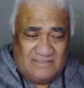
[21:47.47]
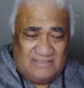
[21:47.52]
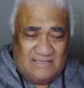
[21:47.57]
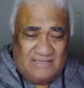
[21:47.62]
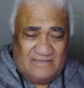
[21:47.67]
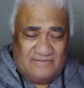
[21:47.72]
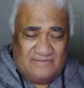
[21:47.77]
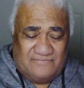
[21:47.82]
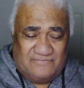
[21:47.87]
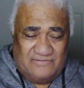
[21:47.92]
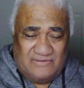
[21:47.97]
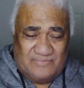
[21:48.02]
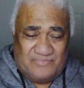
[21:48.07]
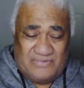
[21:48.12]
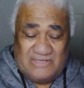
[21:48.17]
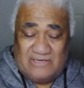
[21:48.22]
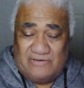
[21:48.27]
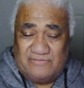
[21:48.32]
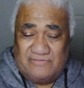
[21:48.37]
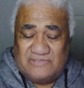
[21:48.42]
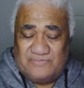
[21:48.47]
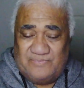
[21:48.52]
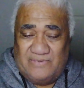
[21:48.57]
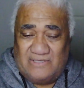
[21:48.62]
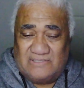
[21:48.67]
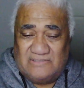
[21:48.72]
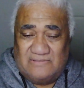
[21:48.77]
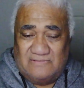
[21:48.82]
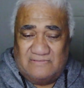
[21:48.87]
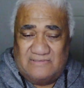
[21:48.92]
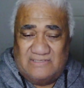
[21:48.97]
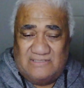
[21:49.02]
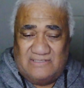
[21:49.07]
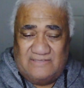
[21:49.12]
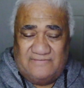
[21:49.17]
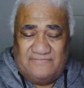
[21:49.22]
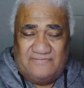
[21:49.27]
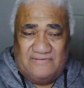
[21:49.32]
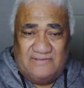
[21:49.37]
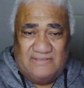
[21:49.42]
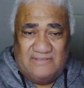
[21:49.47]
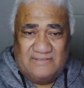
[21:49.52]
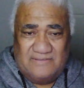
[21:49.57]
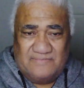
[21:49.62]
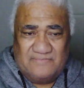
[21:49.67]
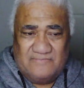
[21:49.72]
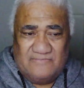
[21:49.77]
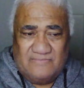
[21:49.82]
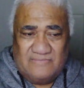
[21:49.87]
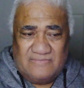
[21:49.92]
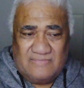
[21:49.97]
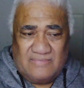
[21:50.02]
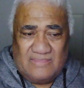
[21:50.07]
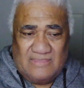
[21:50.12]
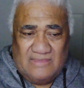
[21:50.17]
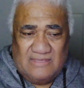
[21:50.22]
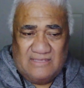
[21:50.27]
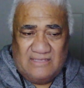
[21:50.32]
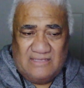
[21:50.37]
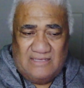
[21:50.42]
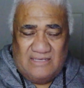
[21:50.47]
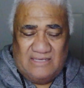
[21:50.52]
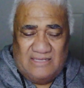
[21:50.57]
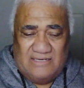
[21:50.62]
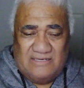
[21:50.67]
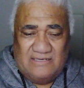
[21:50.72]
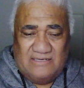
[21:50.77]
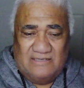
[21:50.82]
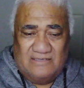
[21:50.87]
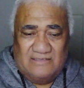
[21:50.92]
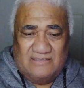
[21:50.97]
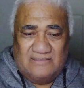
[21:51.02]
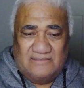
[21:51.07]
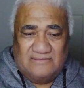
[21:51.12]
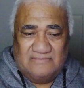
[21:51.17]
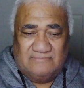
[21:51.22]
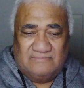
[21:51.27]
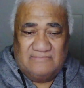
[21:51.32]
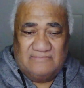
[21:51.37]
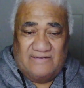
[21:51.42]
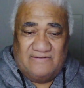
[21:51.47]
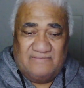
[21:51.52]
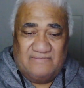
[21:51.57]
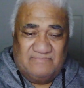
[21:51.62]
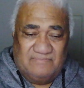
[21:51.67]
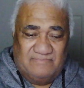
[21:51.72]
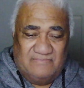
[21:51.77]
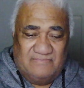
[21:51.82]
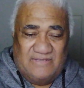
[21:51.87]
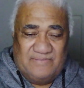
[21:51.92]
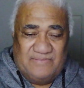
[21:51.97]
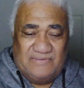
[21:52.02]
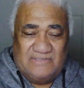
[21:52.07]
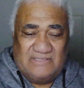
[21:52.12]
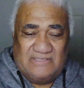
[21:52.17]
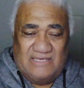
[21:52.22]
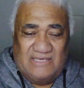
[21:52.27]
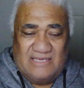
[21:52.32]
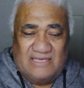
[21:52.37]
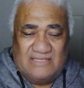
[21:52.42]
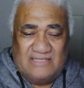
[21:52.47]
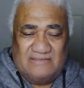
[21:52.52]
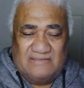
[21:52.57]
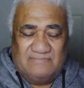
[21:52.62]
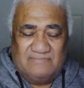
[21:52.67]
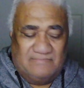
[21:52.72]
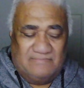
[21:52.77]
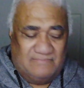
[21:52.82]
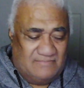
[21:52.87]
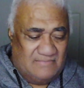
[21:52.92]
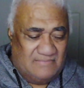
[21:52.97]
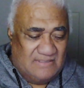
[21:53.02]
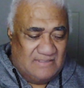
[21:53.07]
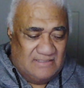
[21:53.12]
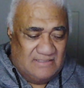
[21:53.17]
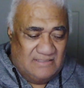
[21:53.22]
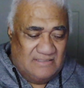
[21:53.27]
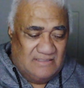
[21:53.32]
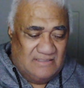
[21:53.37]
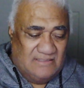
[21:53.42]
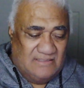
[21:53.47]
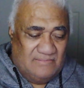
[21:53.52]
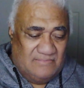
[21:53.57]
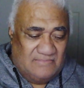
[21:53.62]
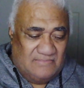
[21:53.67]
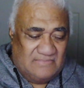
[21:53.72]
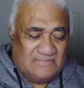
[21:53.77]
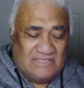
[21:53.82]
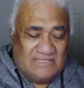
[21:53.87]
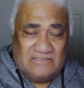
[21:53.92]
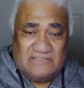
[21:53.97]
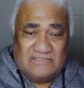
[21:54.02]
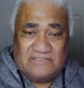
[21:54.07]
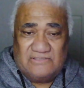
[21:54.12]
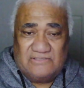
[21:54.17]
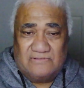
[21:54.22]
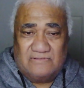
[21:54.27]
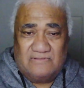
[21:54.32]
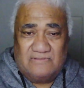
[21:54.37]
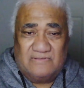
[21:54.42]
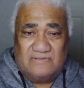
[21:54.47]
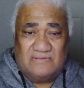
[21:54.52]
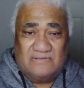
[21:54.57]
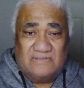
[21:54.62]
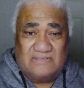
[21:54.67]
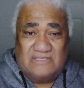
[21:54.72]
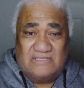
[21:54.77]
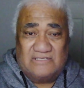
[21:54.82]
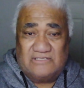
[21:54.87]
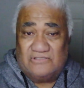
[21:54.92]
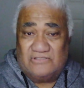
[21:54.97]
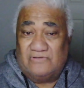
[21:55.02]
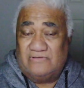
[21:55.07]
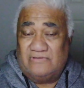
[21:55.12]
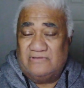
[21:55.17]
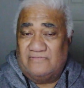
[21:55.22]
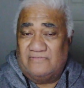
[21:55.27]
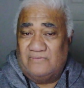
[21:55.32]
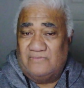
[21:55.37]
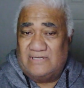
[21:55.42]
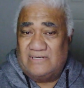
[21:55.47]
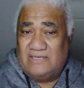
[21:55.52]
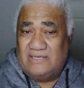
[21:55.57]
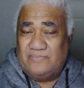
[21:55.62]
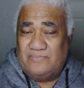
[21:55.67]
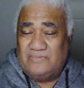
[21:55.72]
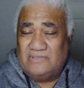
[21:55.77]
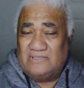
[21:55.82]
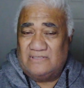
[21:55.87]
for pay our respect to Kilifi and maybe they can tell the story of what happened.